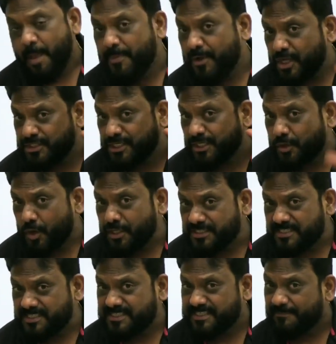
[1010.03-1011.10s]
because in
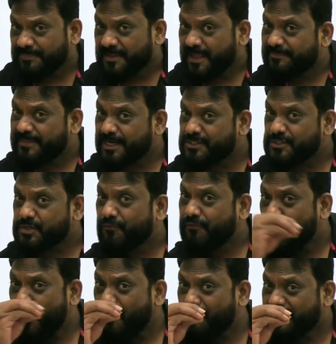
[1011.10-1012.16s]
closed system there is no
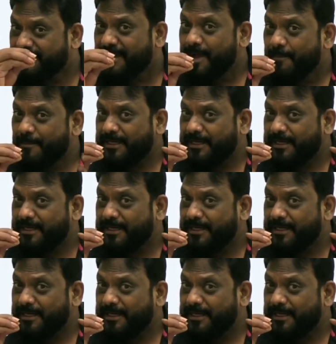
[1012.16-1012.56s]
flow work,